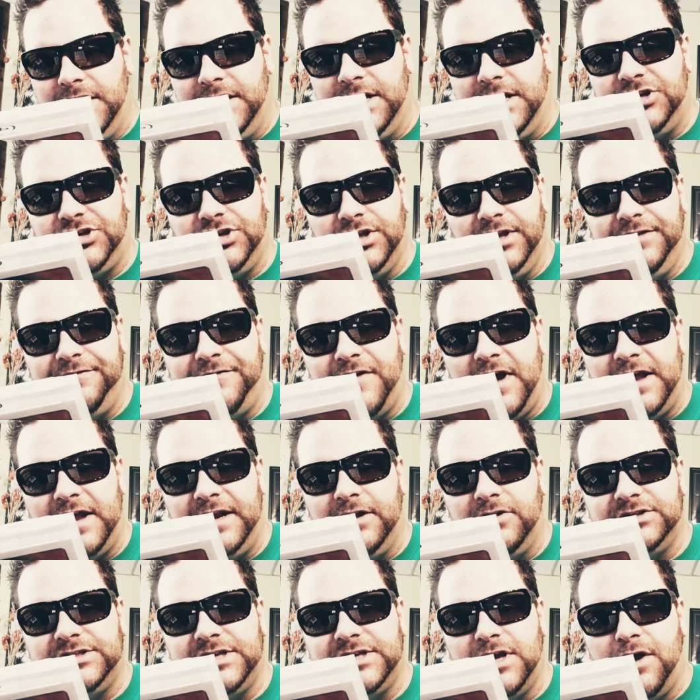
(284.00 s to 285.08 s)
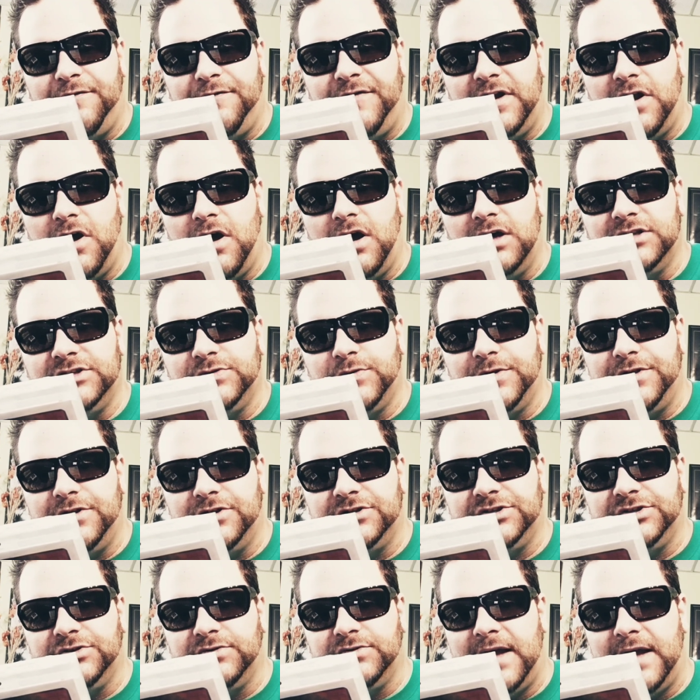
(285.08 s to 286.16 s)
Initially finding herself at odds with her
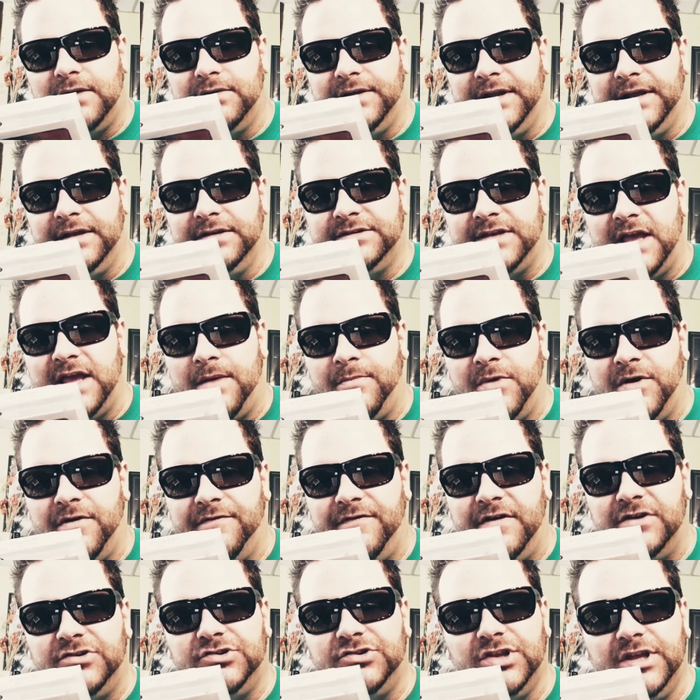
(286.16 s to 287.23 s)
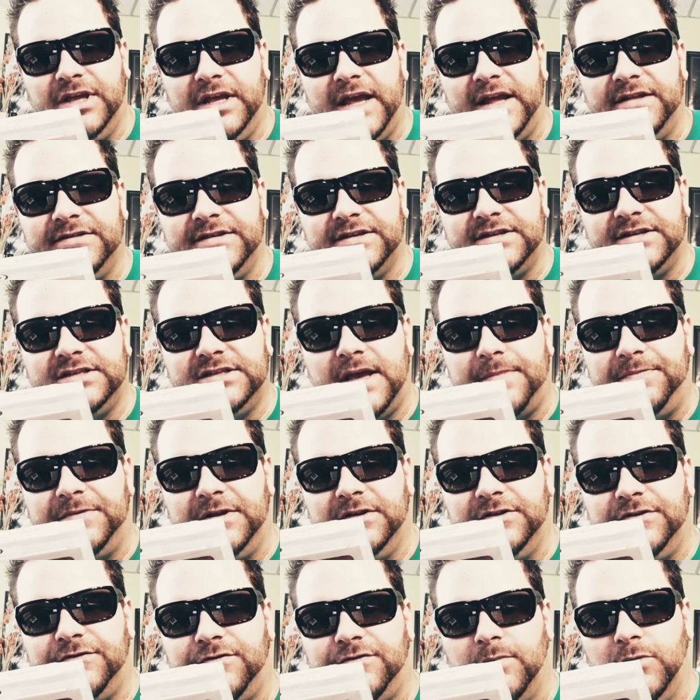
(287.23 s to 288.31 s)
surroundings, Emma eventually gains
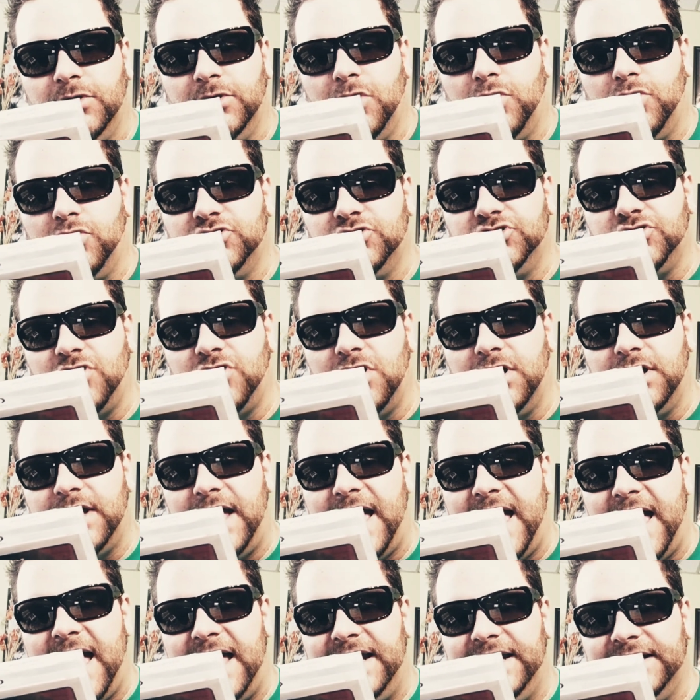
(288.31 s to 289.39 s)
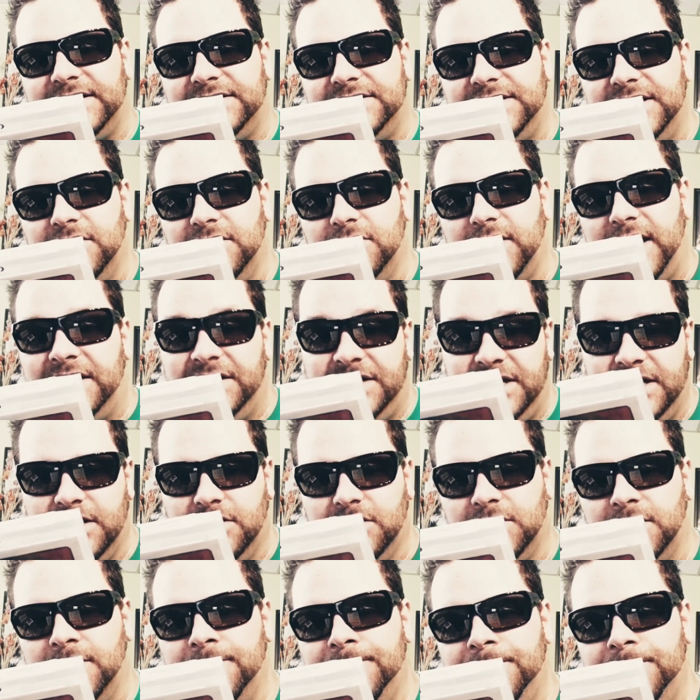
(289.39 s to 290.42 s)
acceptance from a local drug addict and dealer.